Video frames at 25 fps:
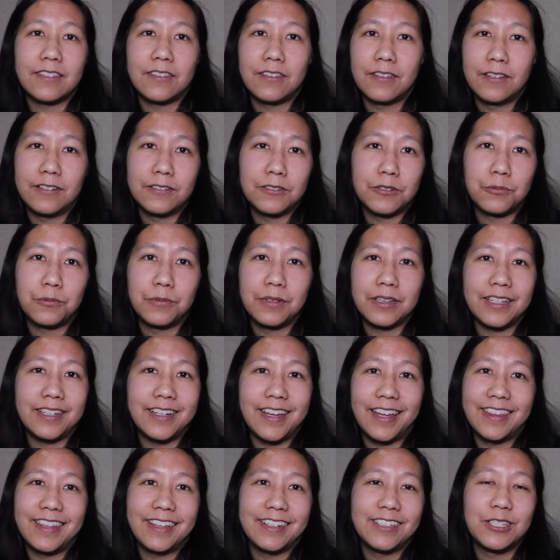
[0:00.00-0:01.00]
there's really
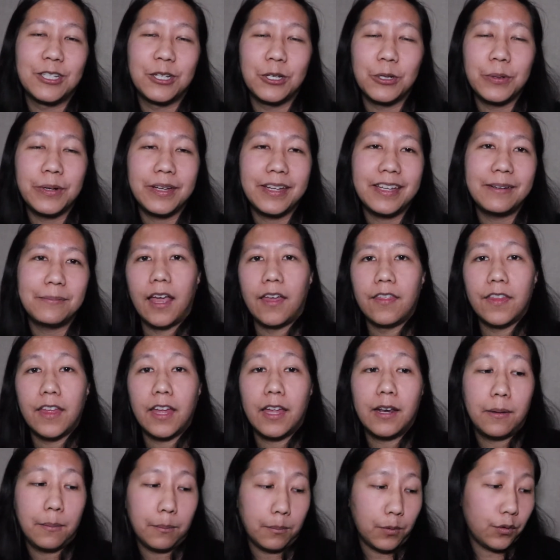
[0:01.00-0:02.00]
nothing to it. And
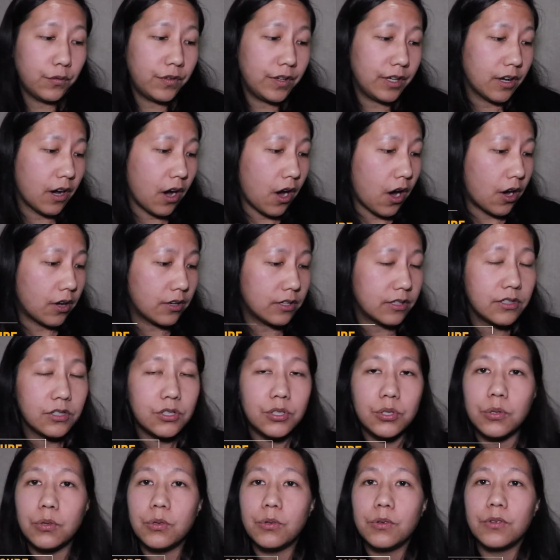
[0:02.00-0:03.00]
then moving on
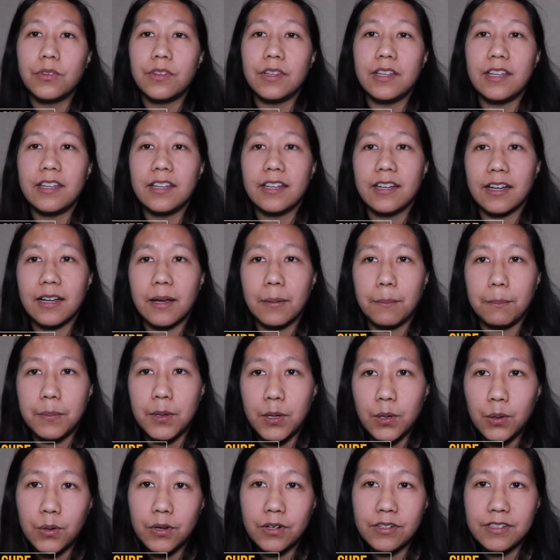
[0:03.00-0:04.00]
to the
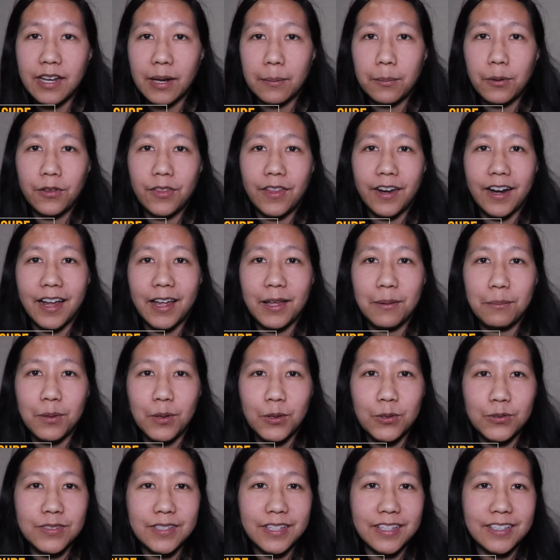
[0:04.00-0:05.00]
computer table that I am
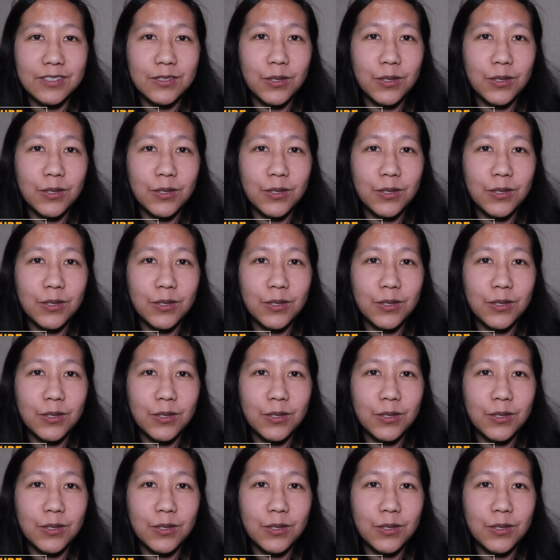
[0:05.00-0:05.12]
using.